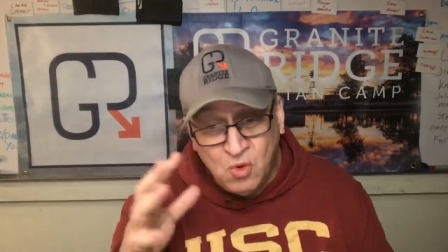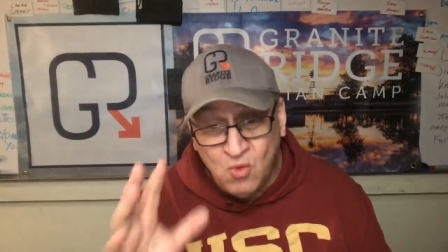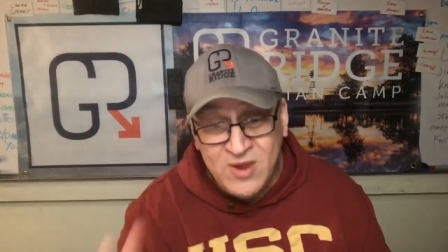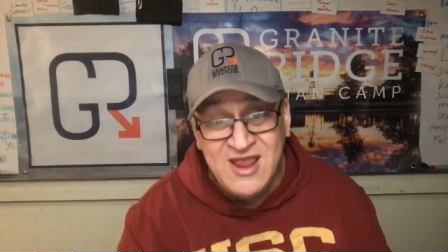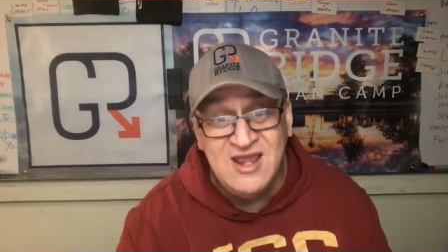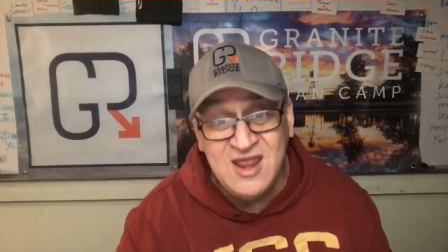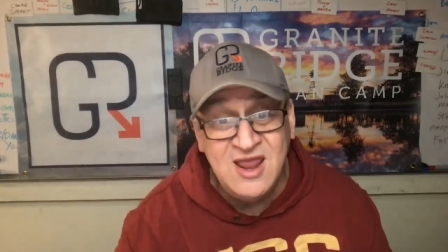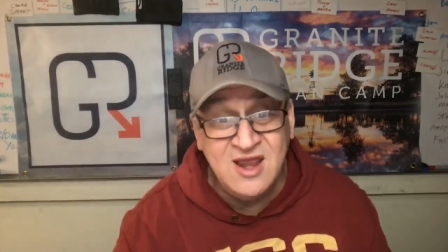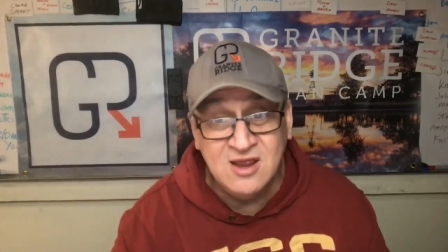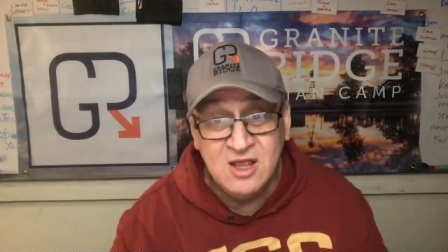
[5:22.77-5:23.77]
we
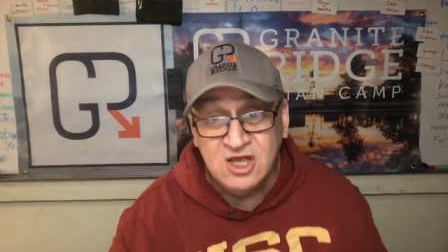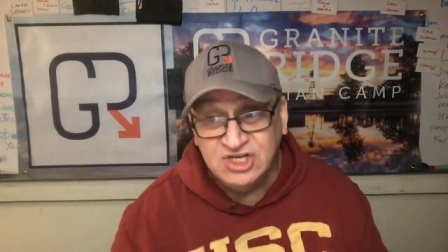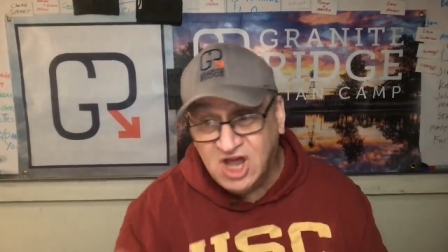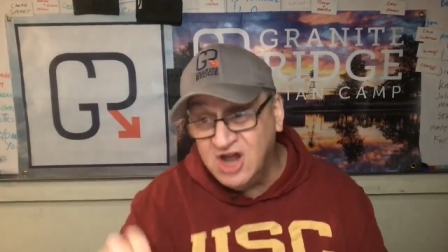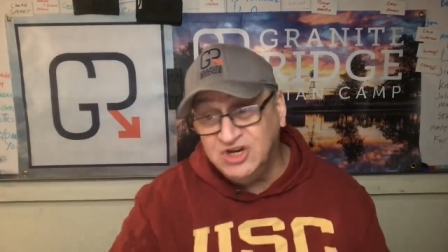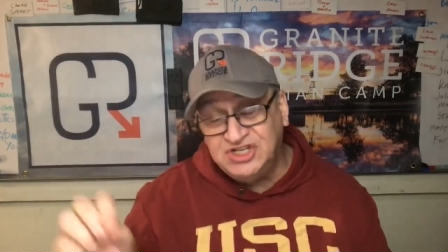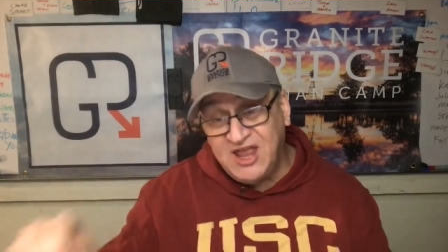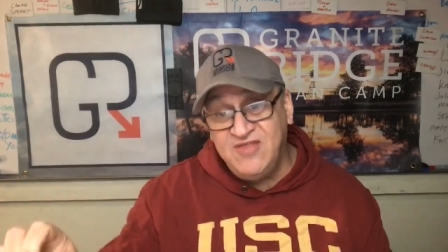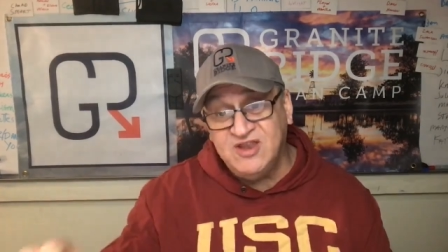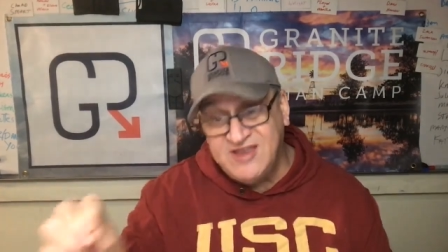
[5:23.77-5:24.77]
need to
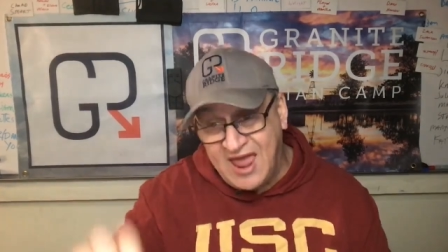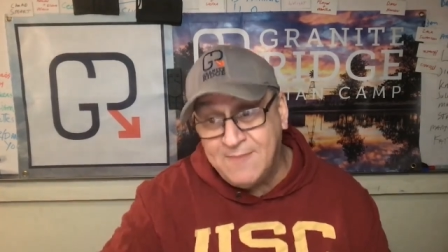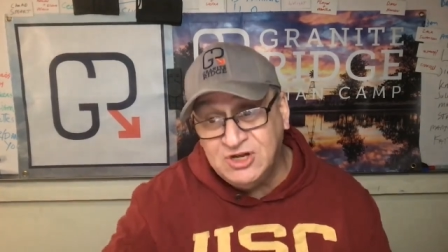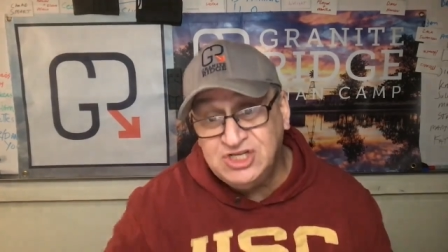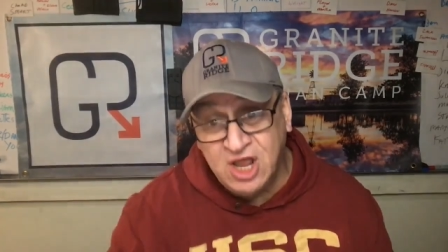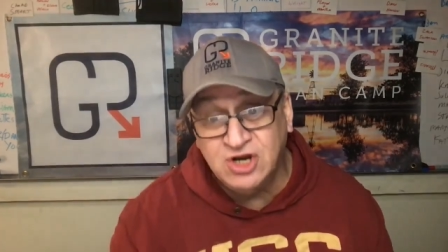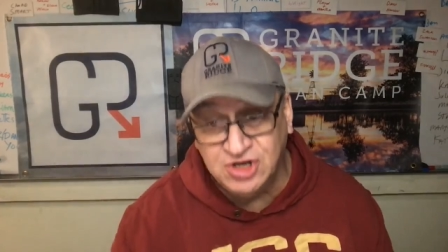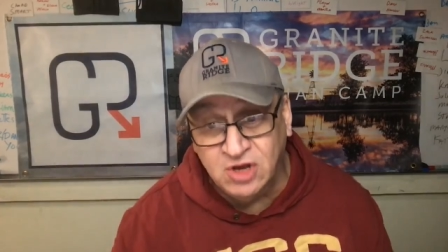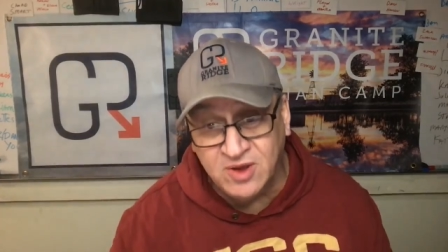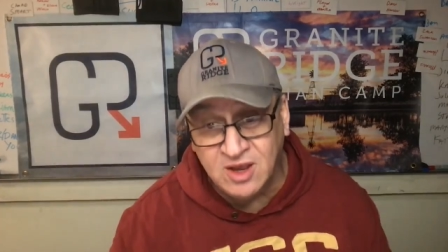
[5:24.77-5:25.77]
understand the damage they're
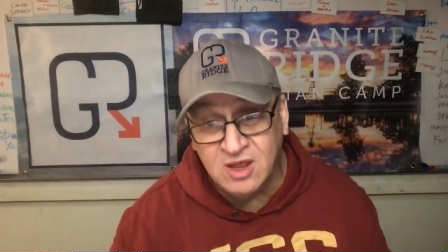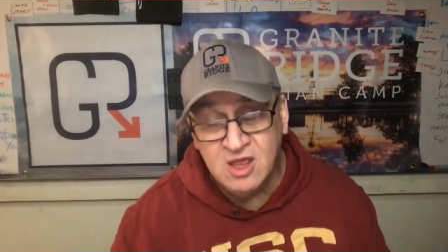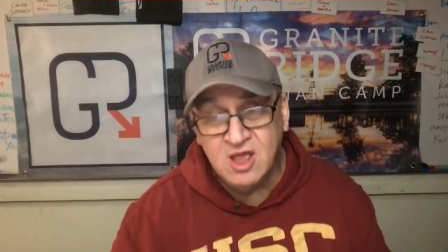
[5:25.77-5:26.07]
doing,